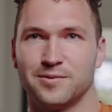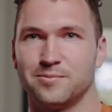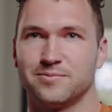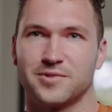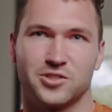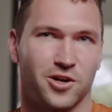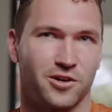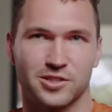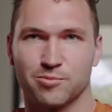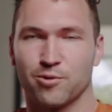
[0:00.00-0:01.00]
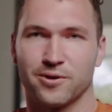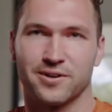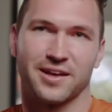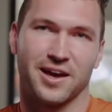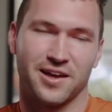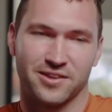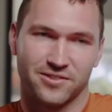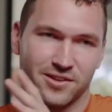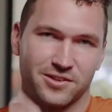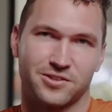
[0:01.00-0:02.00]
um, the charging port. Like I
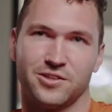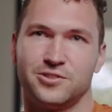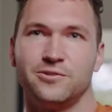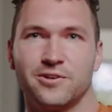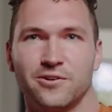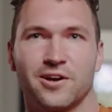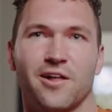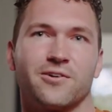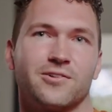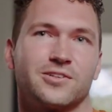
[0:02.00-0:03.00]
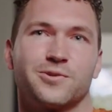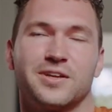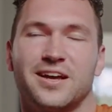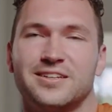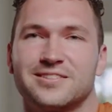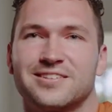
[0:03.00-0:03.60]
think the the two tone color looks really nice.